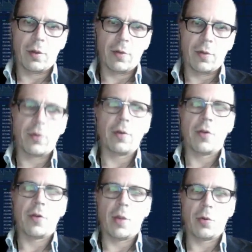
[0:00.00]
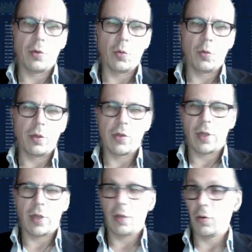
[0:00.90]
third snapshot will
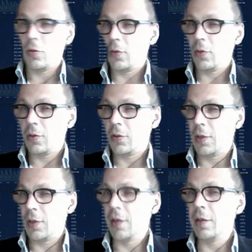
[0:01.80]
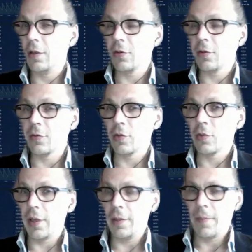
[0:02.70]
start on the 19th of
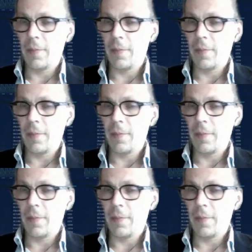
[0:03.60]
July,